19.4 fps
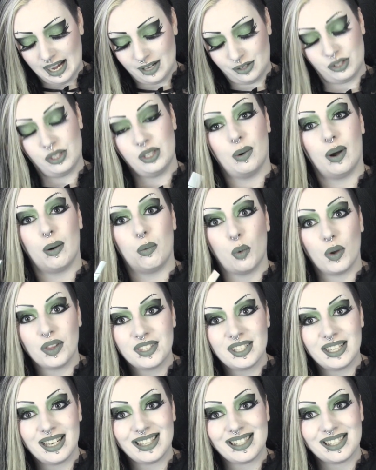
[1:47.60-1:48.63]
I just know I
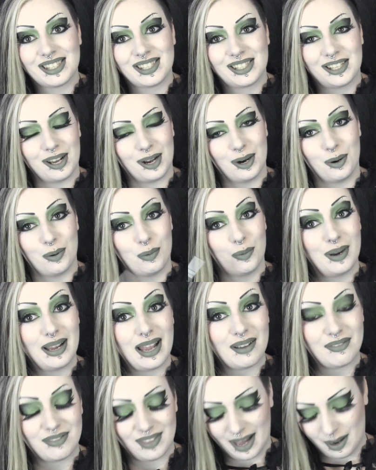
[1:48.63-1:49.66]
wanted it, so we
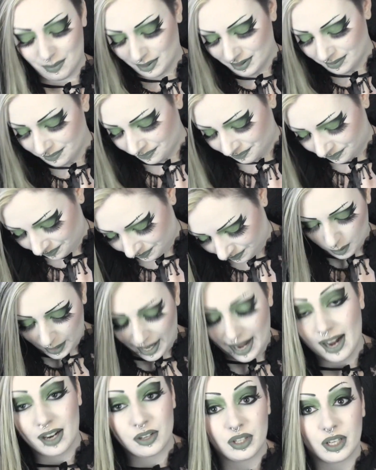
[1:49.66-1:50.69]
have that one.
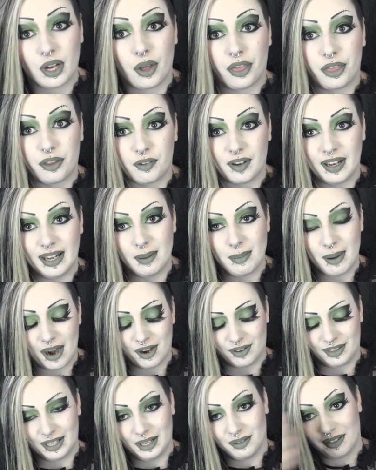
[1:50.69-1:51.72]
Okay, I actually got three,
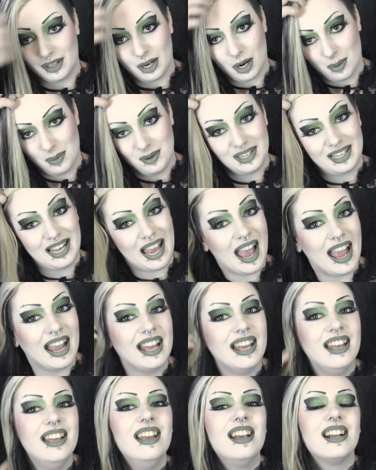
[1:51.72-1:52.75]
apparently, of the Urban
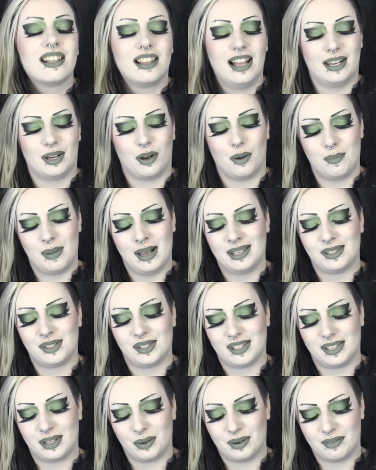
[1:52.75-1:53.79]
Decay Glide-On
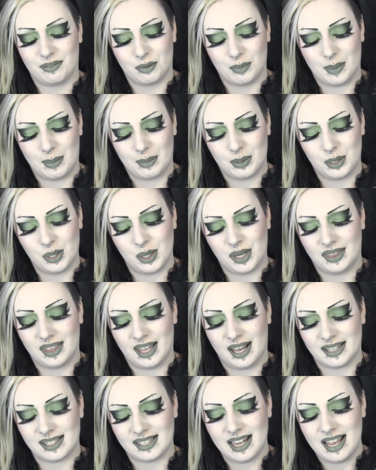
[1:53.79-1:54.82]
pencil. I don't even remember doing
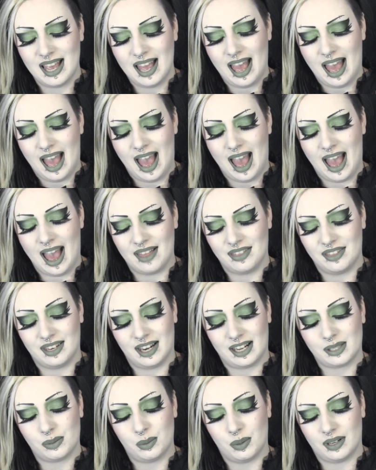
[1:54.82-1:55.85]
that. The
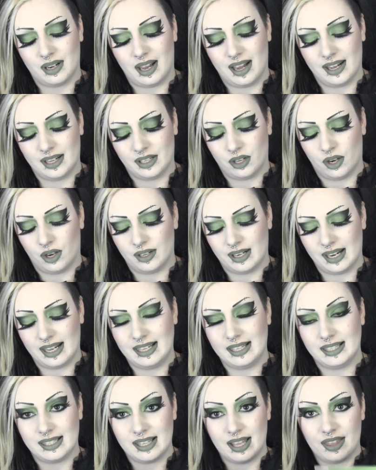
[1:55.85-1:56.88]
next one I got
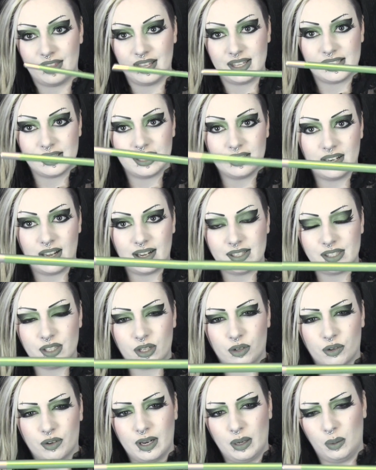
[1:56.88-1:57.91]
is this
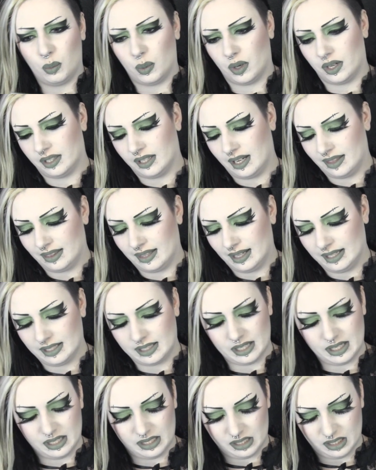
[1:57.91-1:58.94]
nice green one, and
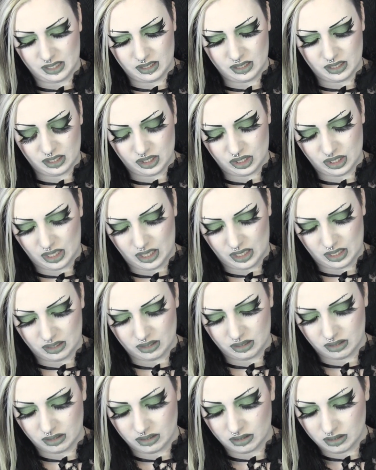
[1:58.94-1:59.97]
that is in the
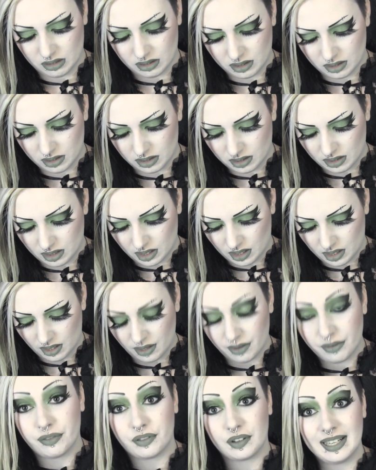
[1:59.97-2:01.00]
shade
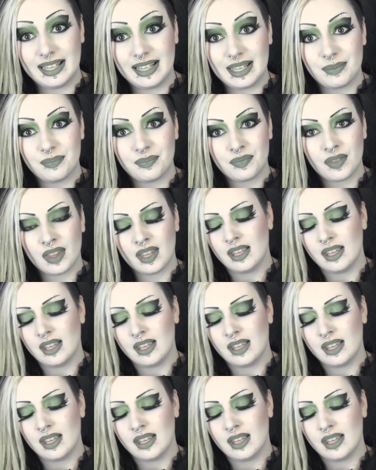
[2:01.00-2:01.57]
Freak.